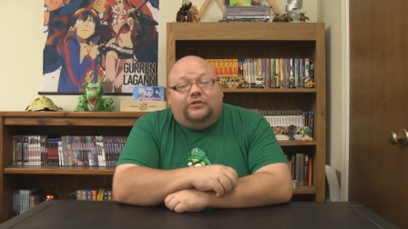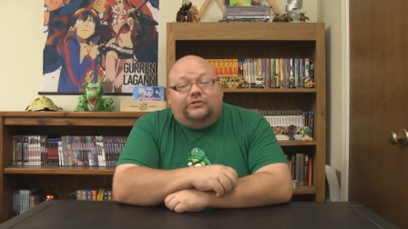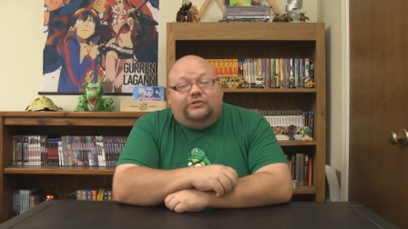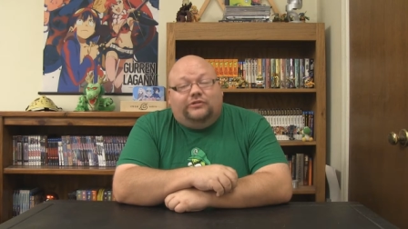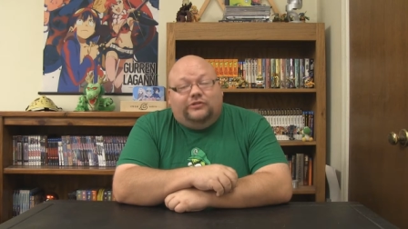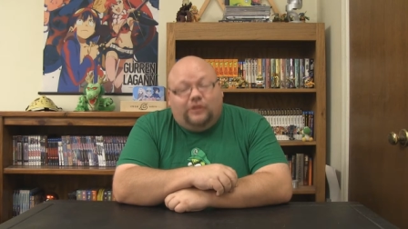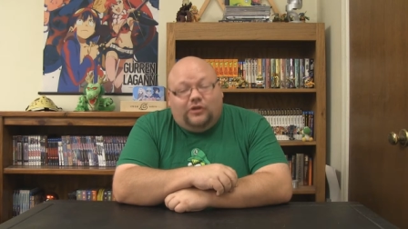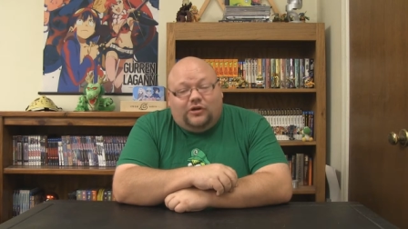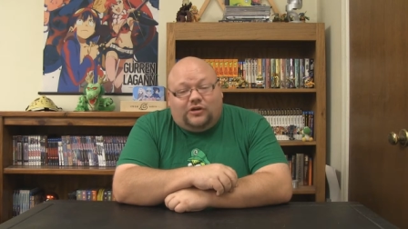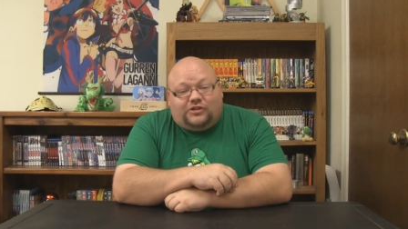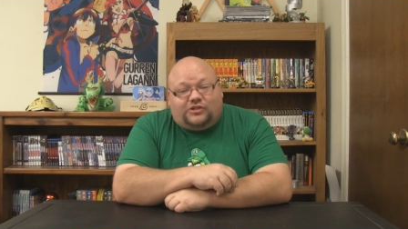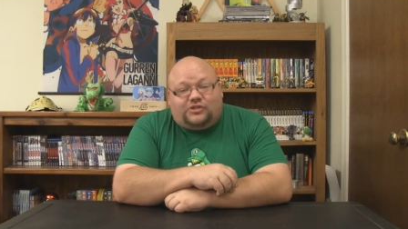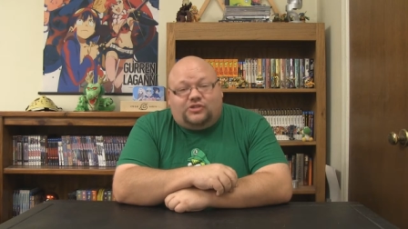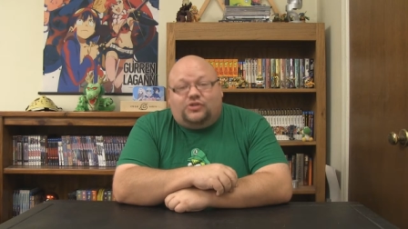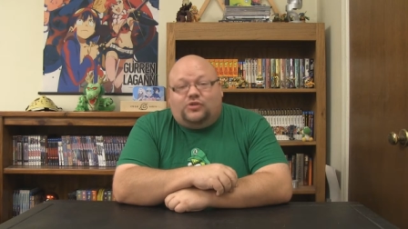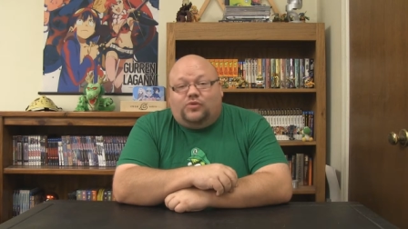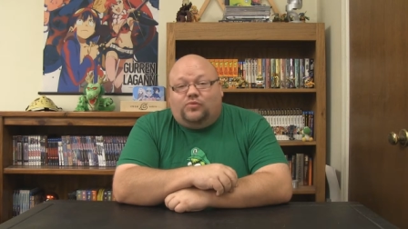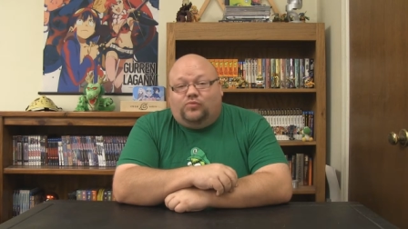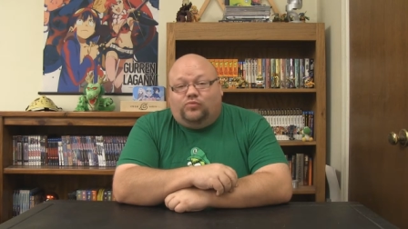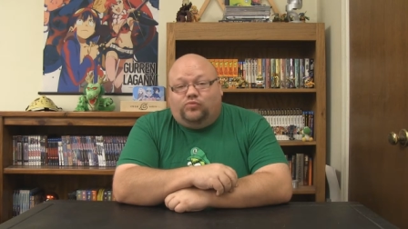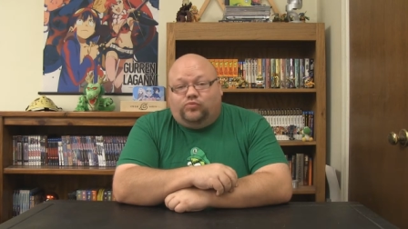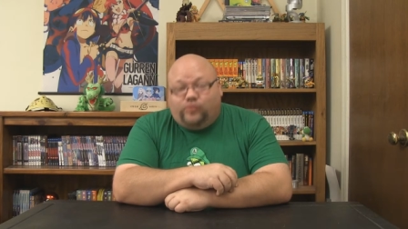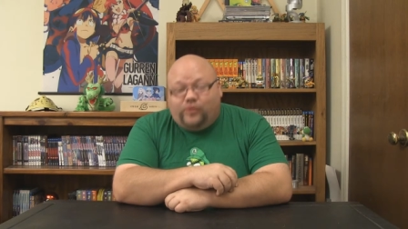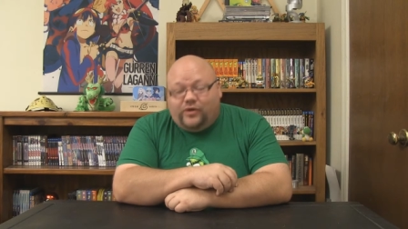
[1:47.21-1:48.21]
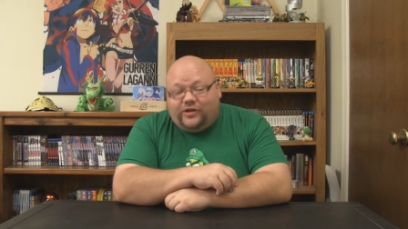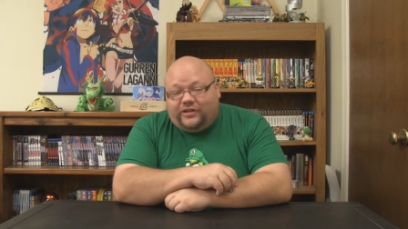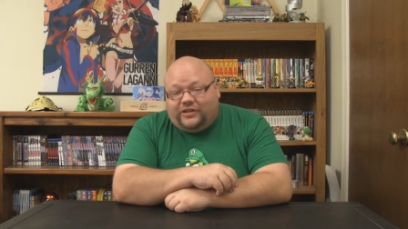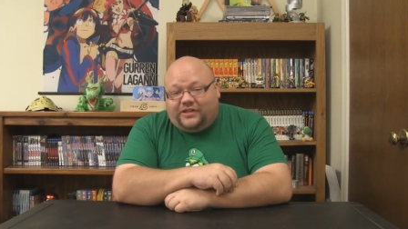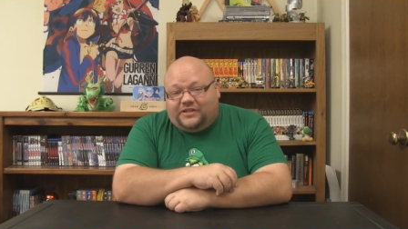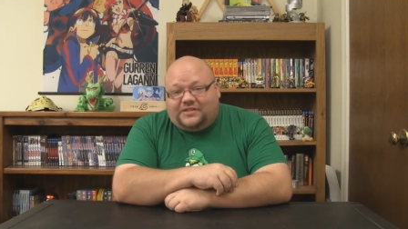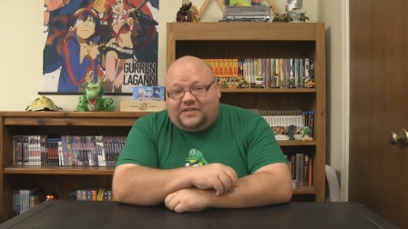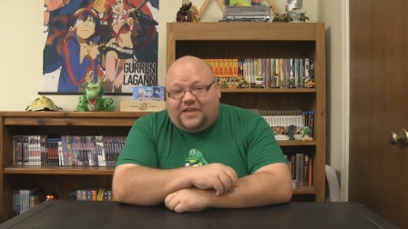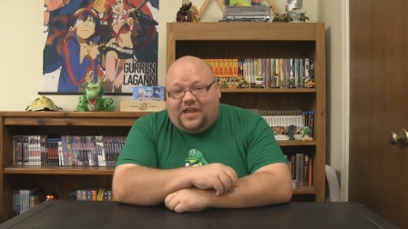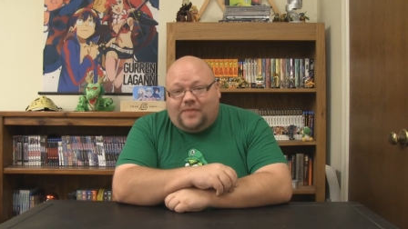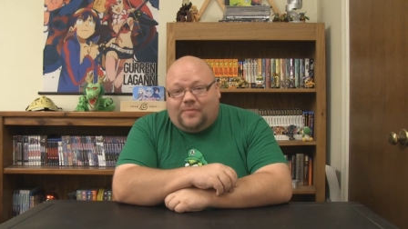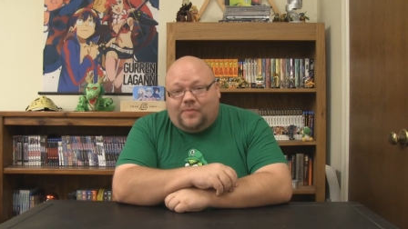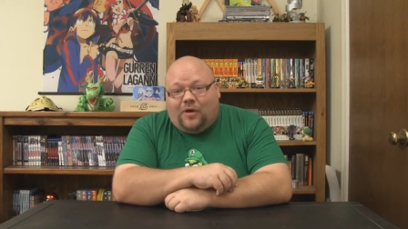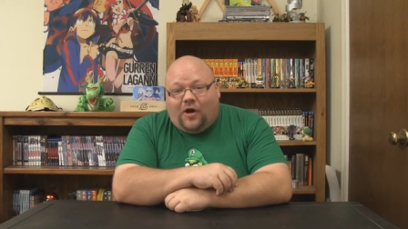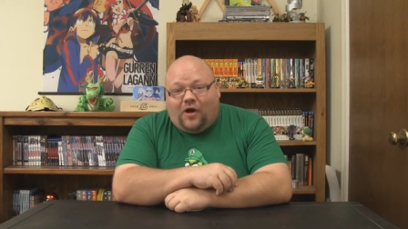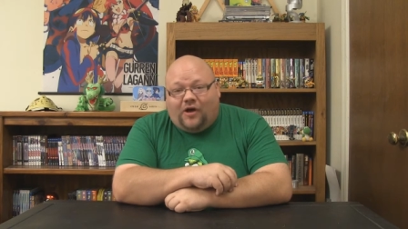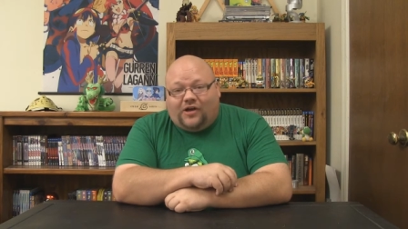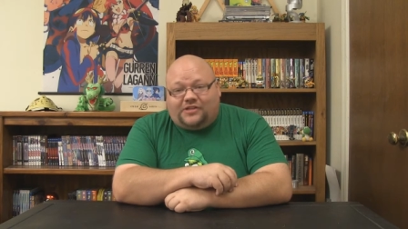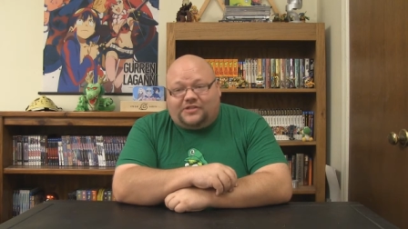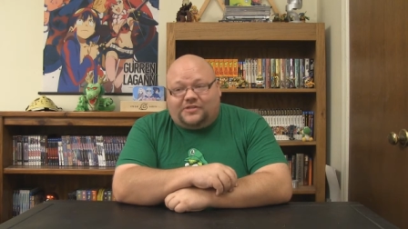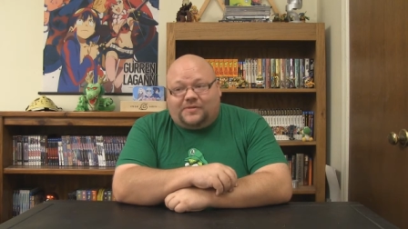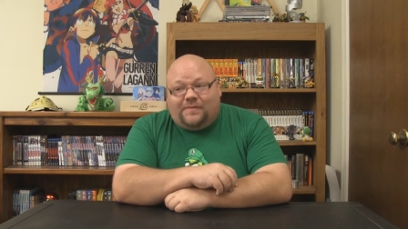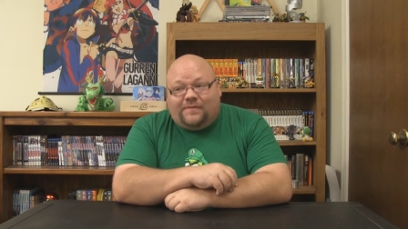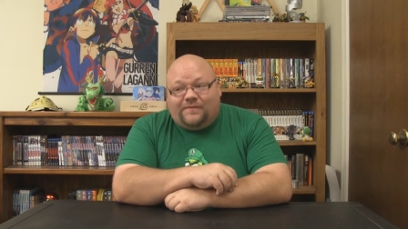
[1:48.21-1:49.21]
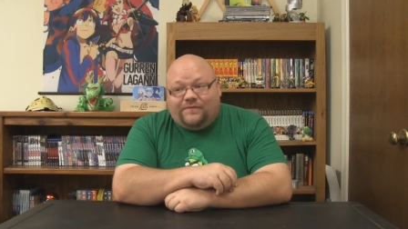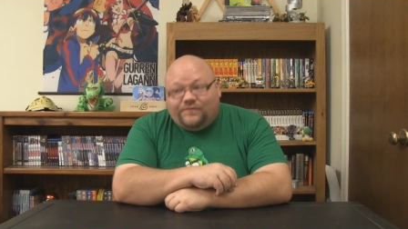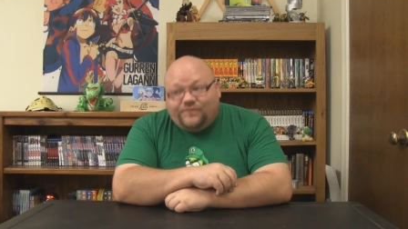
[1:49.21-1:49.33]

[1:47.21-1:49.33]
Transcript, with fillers: looks really damn awesome.